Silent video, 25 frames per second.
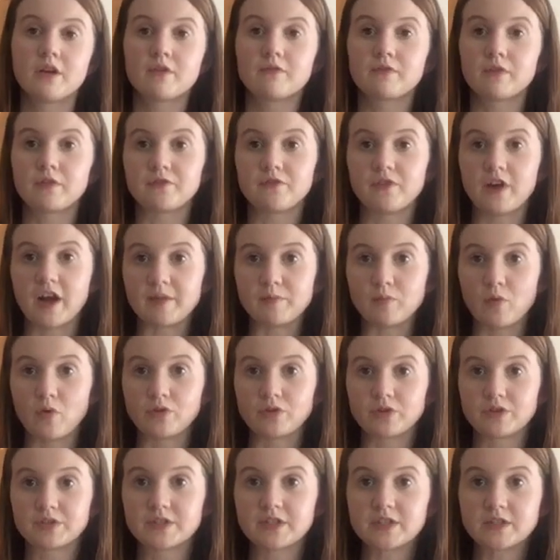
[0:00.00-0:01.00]
for fine
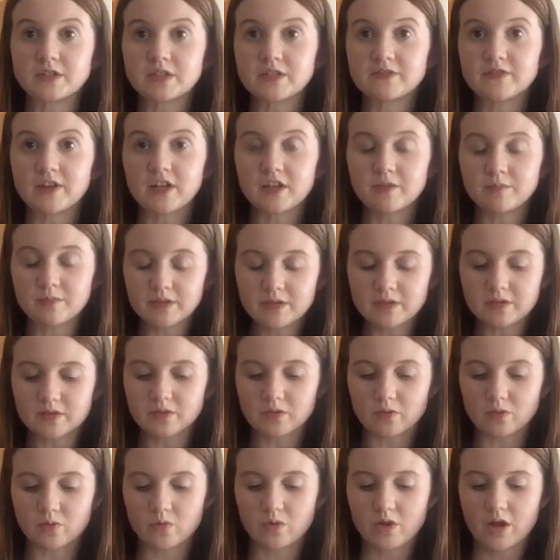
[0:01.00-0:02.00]
motor skill development,
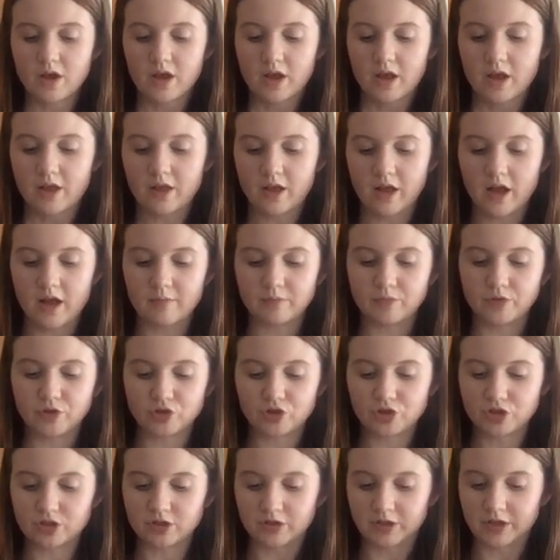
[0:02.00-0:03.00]
so your
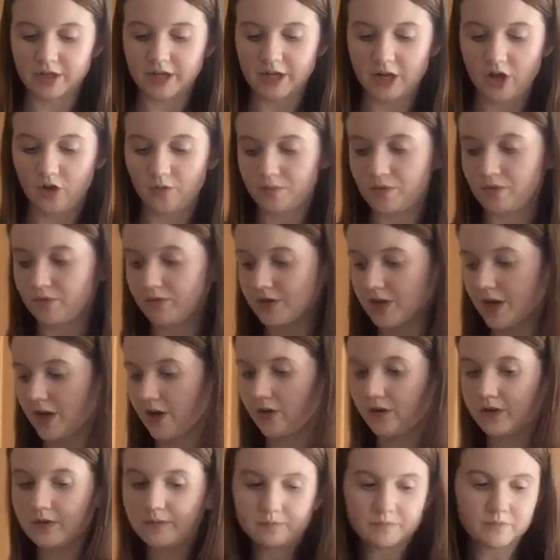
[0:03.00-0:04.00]
children can help you tear
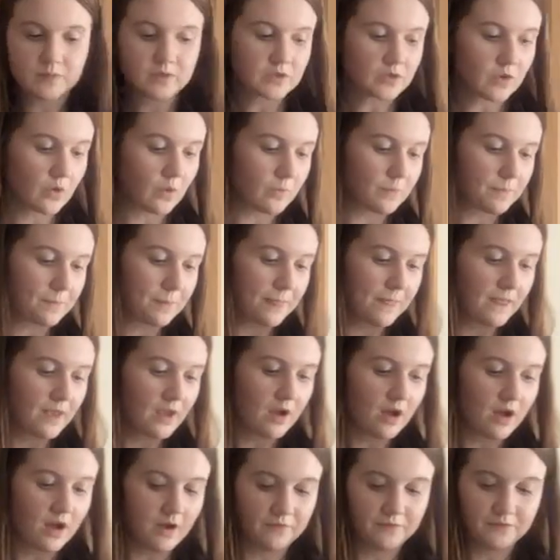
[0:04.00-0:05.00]
it. So
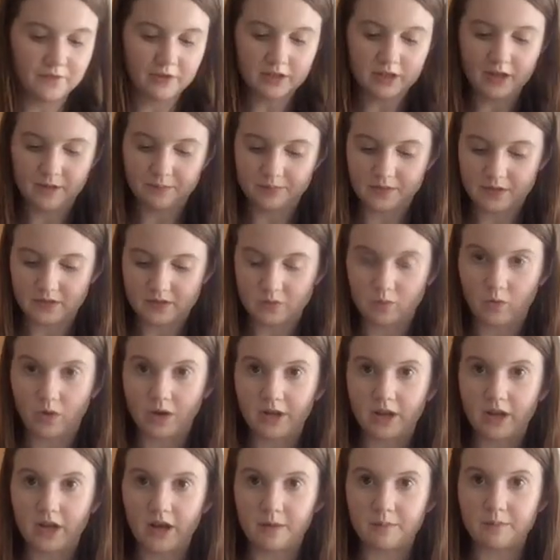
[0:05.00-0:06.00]
I'll fill up this
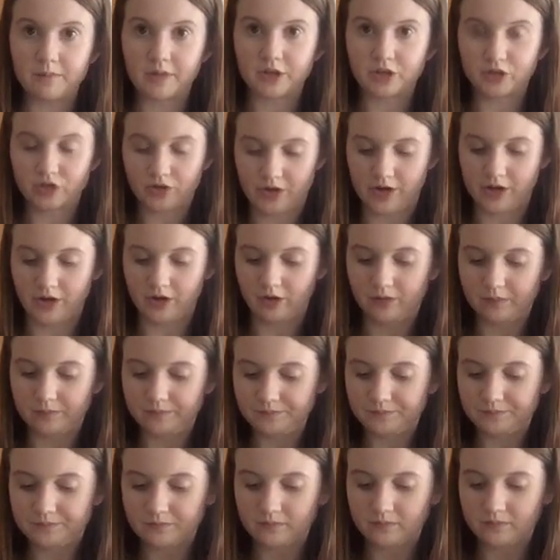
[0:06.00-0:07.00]
1 cup measure here.
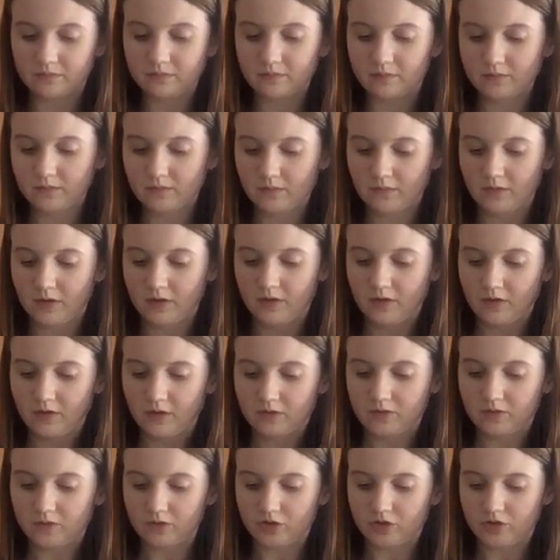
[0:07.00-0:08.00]

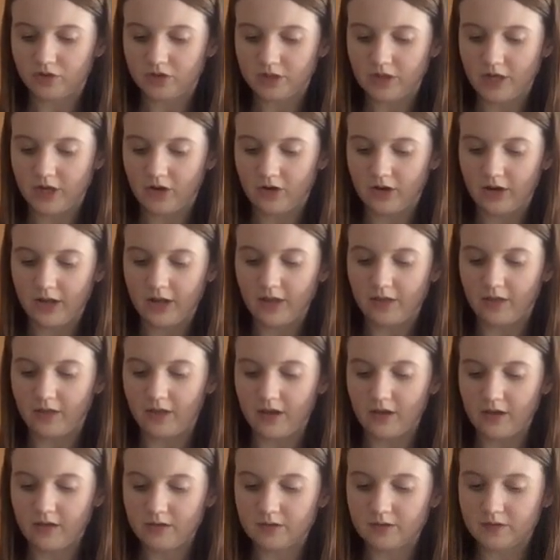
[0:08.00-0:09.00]
So just tear it like
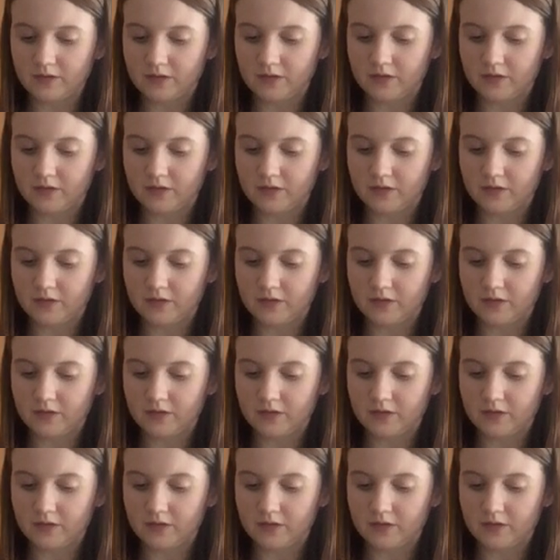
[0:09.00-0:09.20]
this.